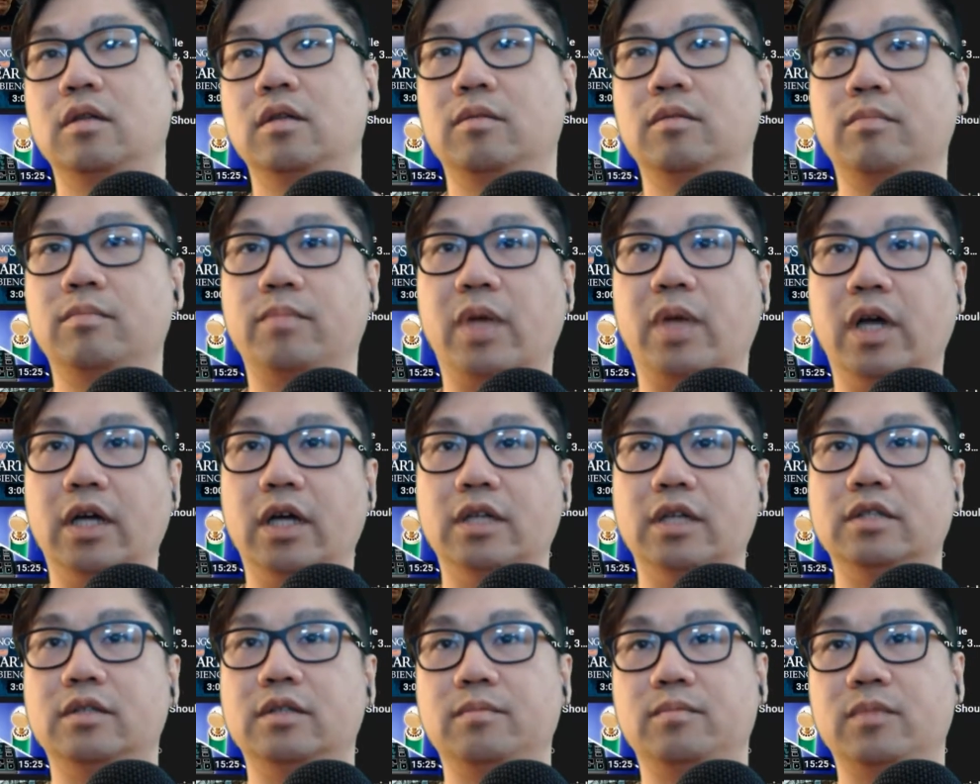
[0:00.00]

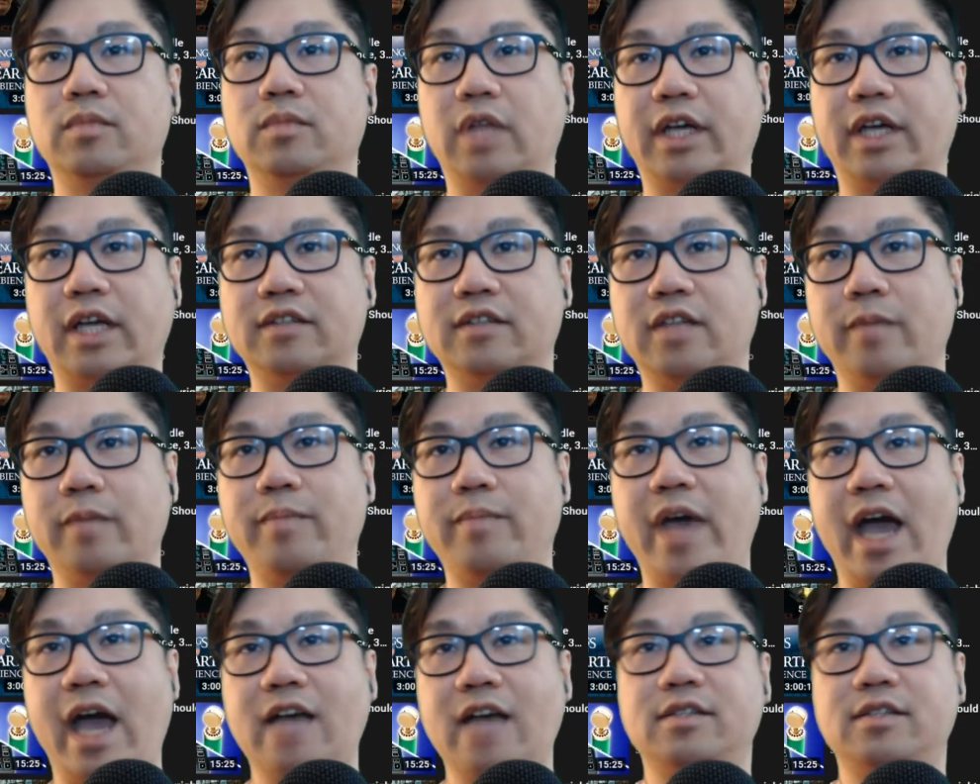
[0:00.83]
But like I said,
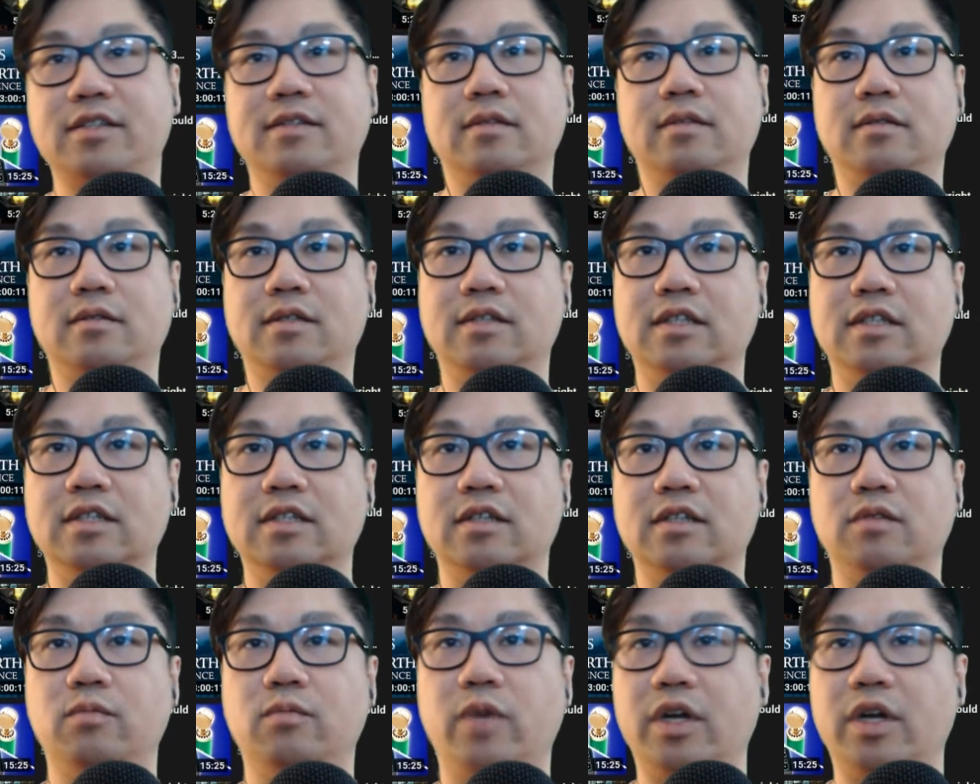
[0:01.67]
past
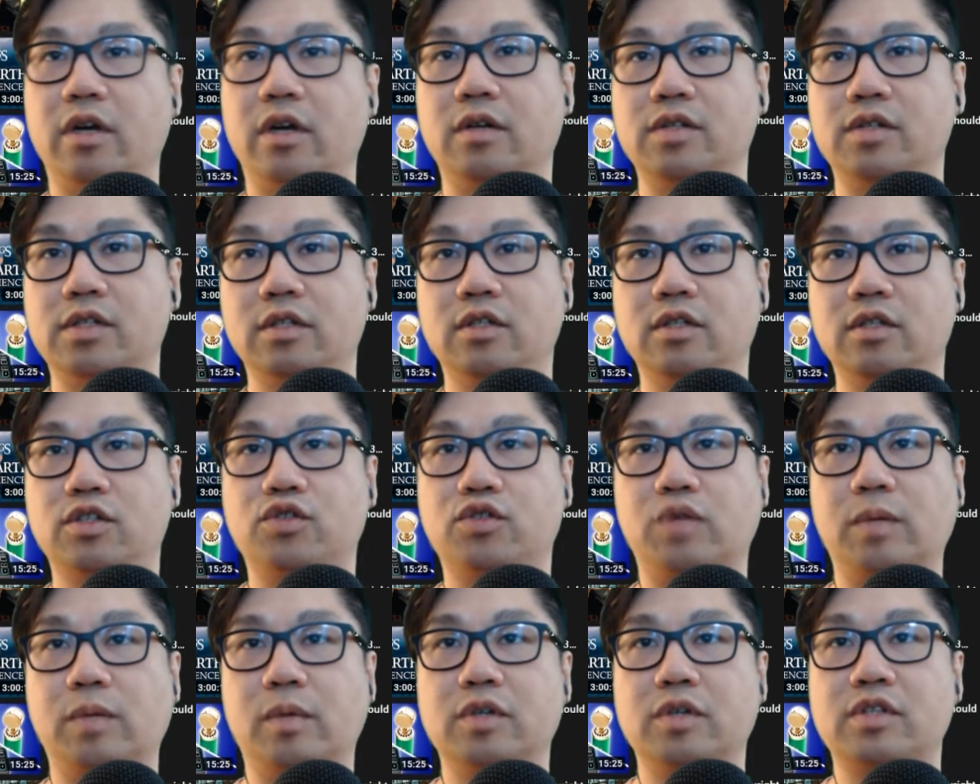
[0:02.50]
season winners,
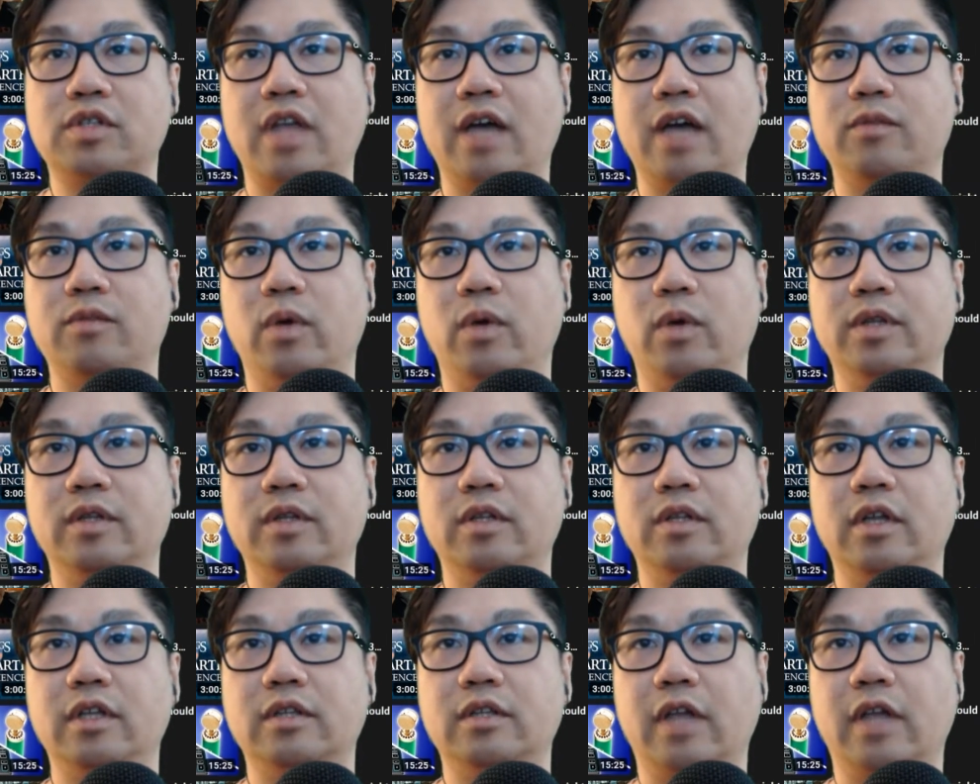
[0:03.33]
streamers that won,
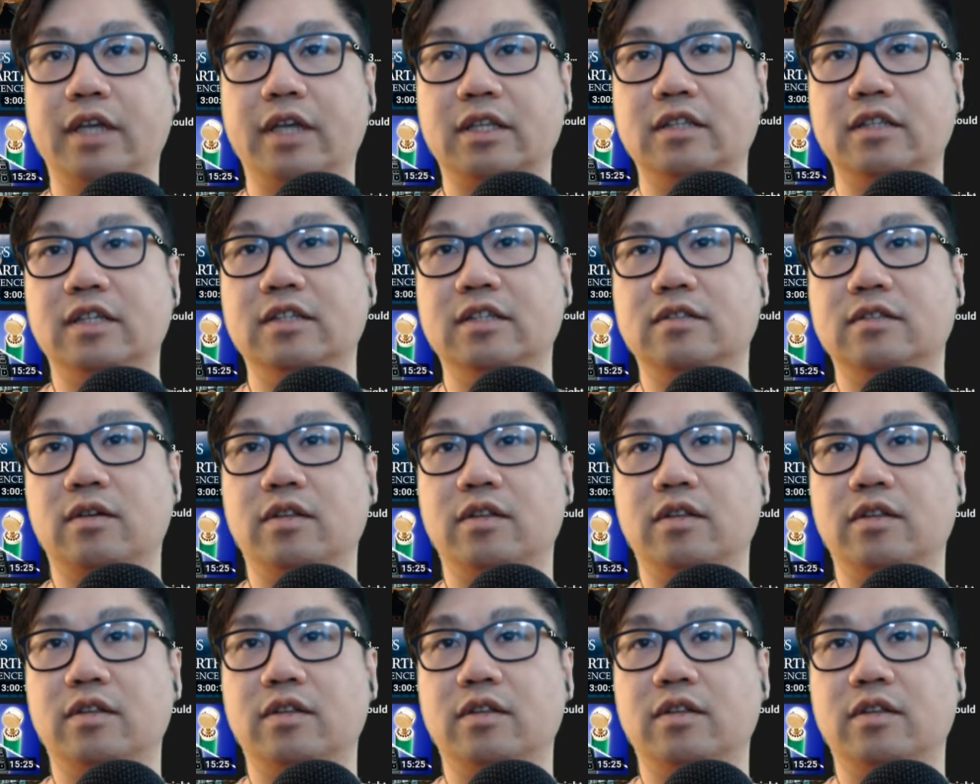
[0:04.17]
and like these are the